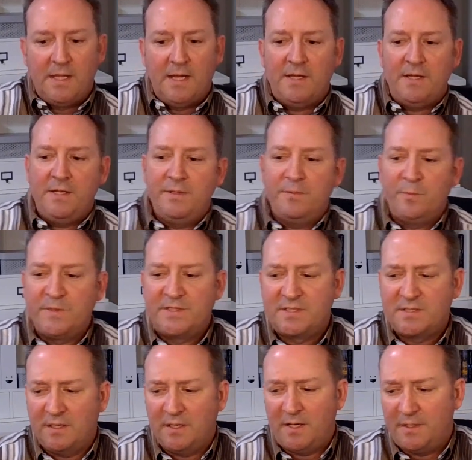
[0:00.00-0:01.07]
It
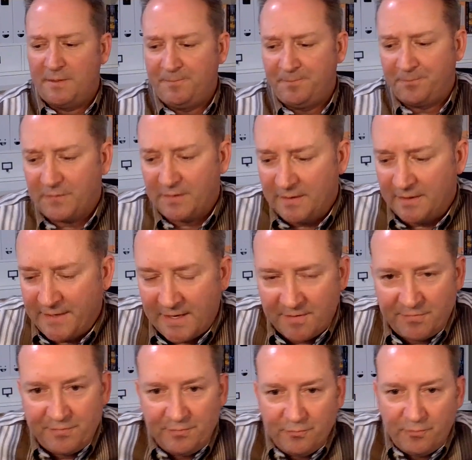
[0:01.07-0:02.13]
was, I think
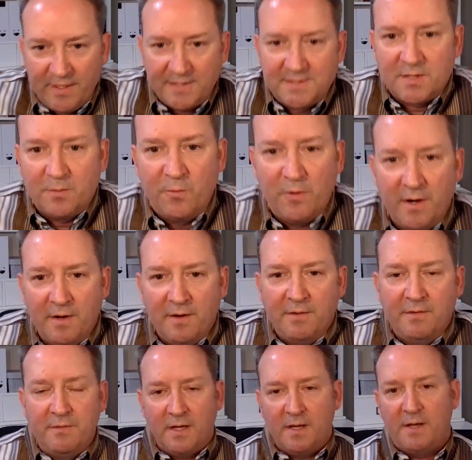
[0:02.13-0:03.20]
I've read
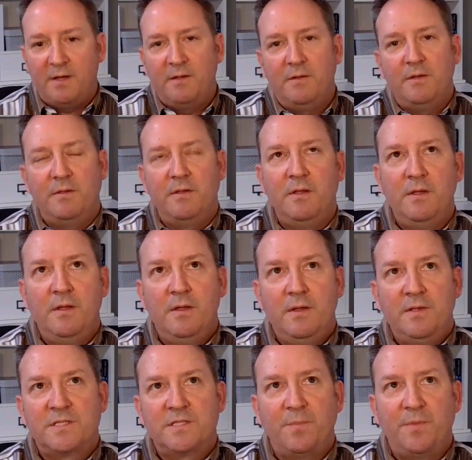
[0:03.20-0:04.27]
somewhere
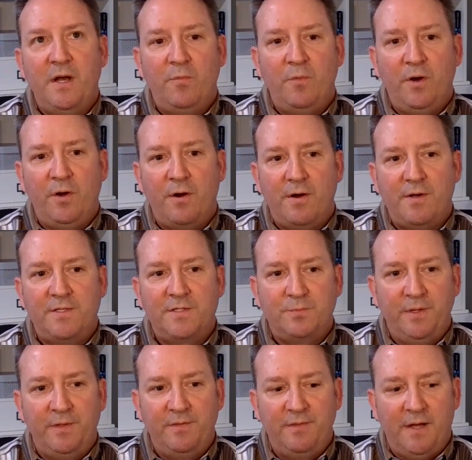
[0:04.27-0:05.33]
something in regards
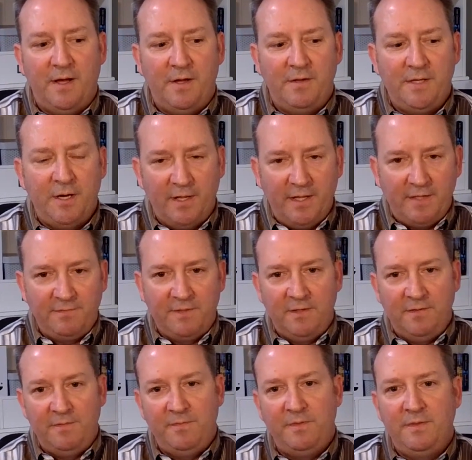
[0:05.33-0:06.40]
with, like
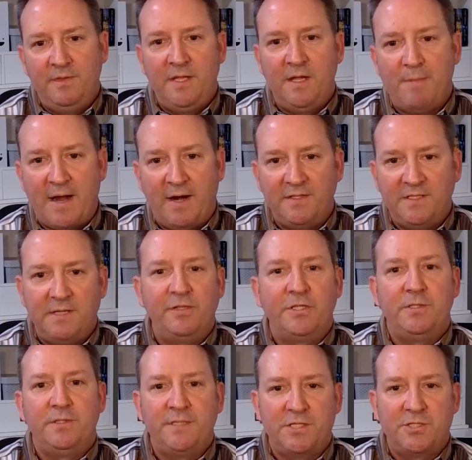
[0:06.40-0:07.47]
the amount
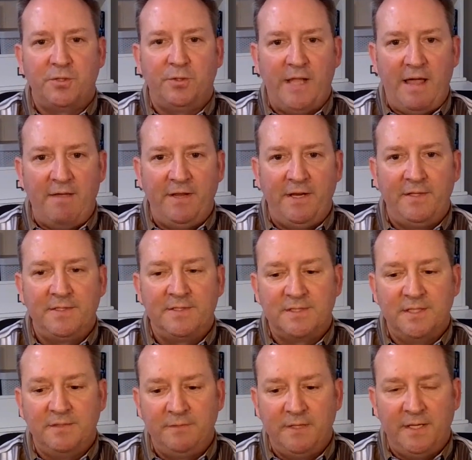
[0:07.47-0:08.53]
of digital
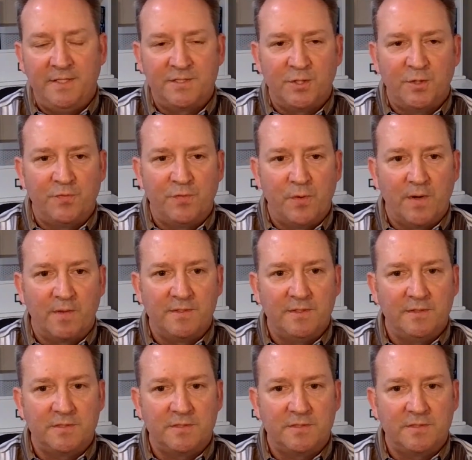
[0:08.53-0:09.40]
evidence and so forth.